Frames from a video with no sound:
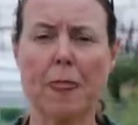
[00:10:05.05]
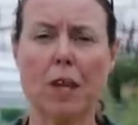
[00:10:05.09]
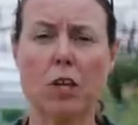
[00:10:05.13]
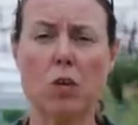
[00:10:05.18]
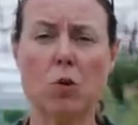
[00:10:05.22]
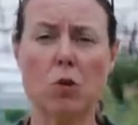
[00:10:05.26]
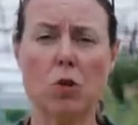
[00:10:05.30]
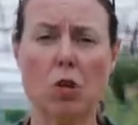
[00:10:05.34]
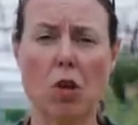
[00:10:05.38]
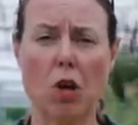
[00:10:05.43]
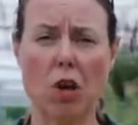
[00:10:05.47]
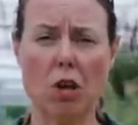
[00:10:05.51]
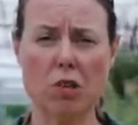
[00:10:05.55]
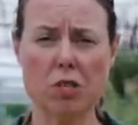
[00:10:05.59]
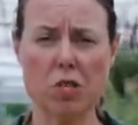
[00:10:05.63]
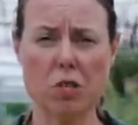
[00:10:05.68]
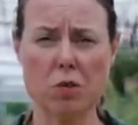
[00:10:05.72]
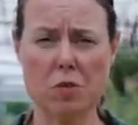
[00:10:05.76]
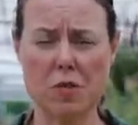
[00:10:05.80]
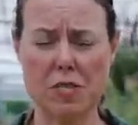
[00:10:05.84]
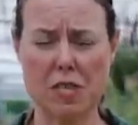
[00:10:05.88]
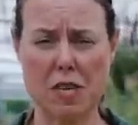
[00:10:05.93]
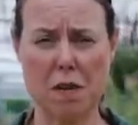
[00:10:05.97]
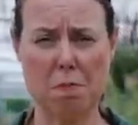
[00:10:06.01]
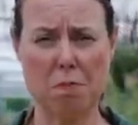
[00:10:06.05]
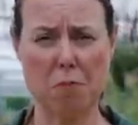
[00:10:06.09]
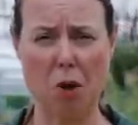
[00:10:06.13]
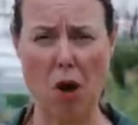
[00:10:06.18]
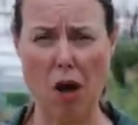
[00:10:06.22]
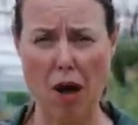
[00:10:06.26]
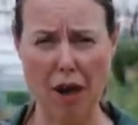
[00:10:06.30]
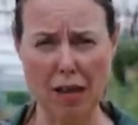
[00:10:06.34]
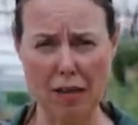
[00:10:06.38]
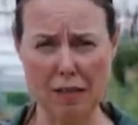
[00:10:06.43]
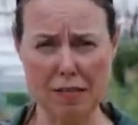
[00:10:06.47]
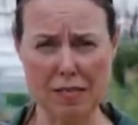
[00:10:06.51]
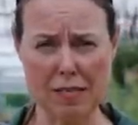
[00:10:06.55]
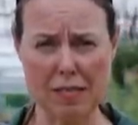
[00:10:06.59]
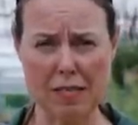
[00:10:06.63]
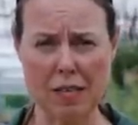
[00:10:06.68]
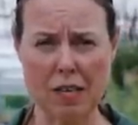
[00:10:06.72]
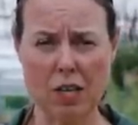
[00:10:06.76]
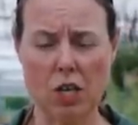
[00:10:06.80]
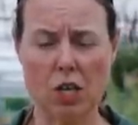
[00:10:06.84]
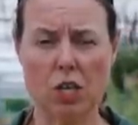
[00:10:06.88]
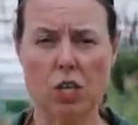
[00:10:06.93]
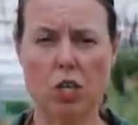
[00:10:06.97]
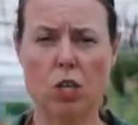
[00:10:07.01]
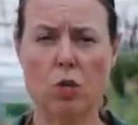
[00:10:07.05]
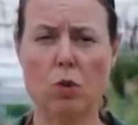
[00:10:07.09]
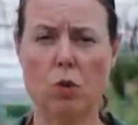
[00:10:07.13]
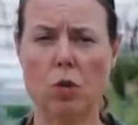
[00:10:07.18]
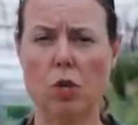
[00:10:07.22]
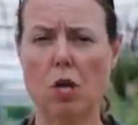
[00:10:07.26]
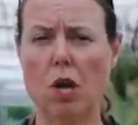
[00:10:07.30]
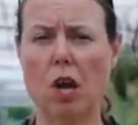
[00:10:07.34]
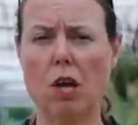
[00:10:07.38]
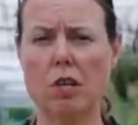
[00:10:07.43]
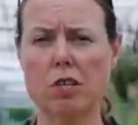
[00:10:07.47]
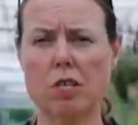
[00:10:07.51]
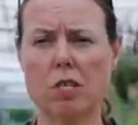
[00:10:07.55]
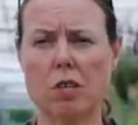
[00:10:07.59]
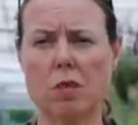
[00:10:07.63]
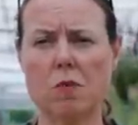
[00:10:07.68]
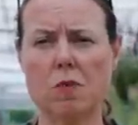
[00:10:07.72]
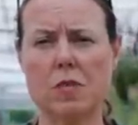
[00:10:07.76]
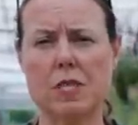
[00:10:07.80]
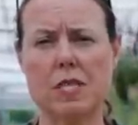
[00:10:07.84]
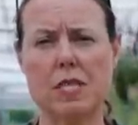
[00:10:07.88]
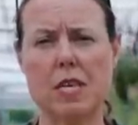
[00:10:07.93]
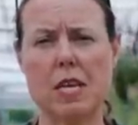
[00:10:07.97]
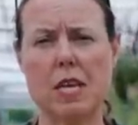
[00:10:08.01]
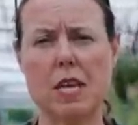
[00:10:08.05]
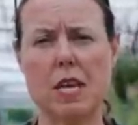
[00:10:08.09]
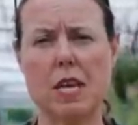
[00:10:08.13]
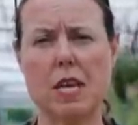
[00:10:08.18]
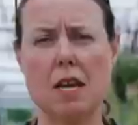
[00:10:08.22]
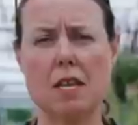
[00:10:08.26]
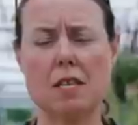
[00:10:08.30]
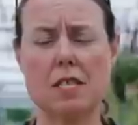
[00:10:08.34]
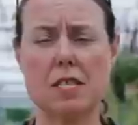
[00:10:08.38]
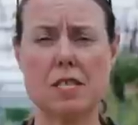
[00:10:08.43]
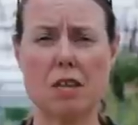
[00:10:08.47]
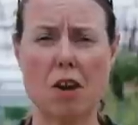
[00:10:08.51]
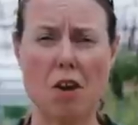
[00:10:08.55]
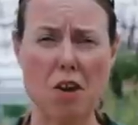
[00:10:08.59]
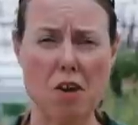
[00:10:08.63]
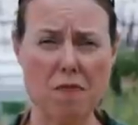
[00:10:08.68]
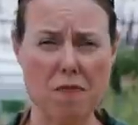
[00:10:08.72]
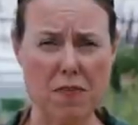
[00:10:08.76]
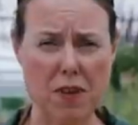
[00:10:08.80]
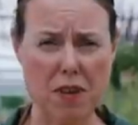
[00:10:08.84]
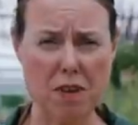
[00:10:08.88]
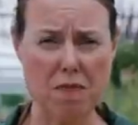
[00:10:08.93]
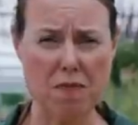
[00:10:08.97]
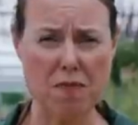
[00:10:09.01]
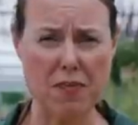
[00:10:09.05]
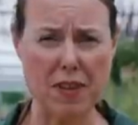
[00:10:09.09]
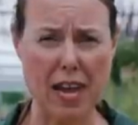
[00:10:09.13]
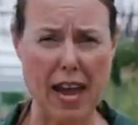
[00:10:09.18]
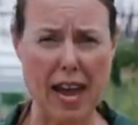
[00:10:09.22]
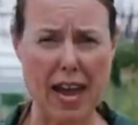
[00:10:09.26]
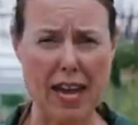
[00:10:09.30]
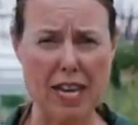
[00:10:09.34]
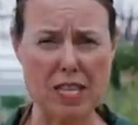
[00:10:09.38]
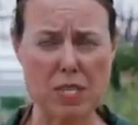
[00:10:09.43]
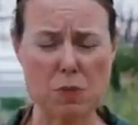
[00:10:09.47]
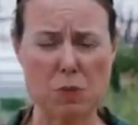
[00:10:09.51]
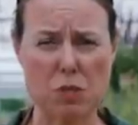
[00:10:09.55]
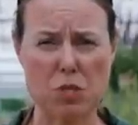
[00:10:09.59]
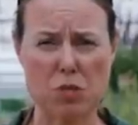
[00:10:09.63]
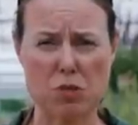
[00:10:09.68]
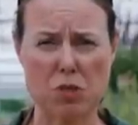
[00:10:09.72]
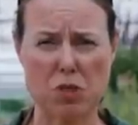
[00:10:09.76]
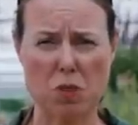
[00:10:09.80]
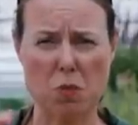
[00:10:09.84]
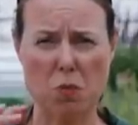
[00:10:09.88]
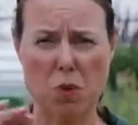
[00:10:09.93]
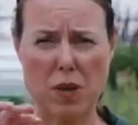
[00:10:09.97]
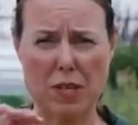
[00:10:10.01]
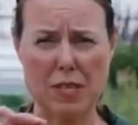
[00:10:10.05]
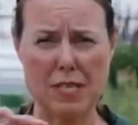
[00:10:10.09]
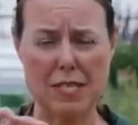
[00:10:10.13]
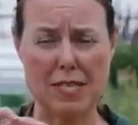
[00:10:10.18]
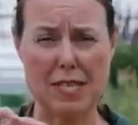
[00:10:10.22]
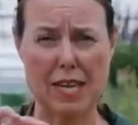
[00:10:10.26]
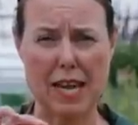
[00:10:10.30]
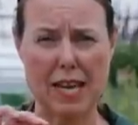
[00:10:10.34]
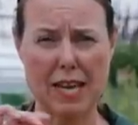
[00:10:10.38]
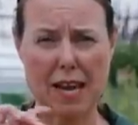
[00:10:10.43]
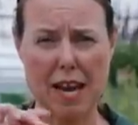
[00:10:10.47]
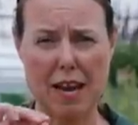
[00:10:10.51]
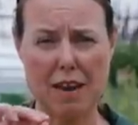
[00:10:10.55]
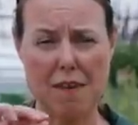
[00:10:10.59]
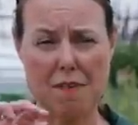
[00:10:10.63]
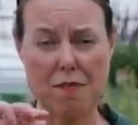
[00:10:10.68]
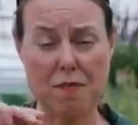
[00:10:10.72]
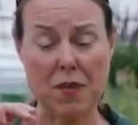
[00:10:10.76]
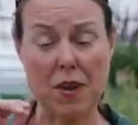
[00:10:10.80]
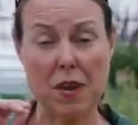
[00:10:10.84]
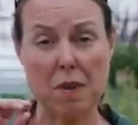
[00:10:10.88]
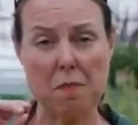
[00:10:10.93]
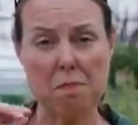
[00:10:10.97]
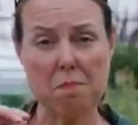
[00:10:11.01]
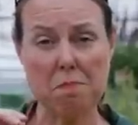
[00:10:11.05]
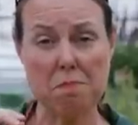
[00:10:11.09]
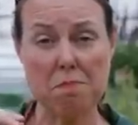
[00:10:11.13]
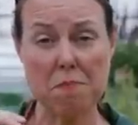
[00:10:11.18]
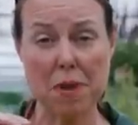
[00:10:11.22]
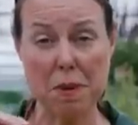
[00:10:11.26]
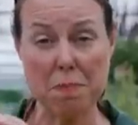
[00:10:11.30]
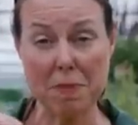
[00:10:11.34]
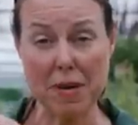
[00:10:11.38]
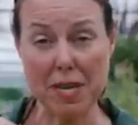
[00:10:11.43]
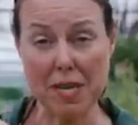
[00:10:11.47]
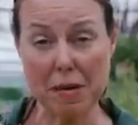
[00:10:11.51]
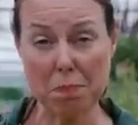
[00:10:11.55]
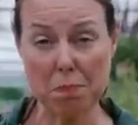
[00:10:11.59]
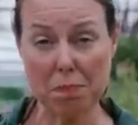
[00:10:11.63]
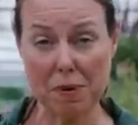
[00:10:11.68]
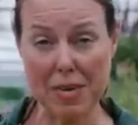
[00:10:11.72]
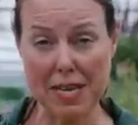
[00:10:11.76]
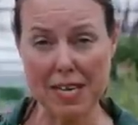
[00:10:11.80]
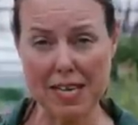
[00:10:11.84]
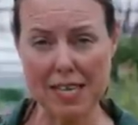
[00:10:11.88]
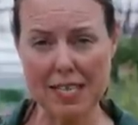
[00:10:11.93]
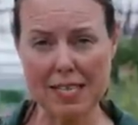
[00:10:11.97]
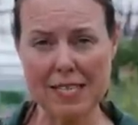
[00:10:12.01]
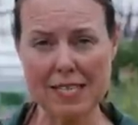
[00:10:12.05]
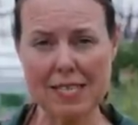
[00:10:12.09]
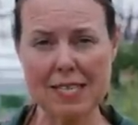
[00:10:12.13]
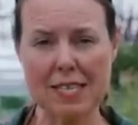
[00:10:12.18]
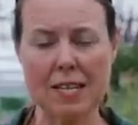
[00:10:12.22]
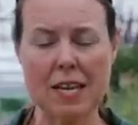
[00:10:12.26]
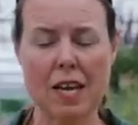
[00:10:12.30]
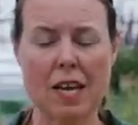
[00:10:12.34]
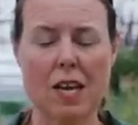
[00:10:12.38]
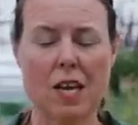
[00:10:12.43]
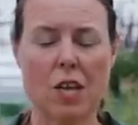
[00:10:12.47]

You will also see moths. You will also see seraphid flies, which are the ones that kind of mimic bees.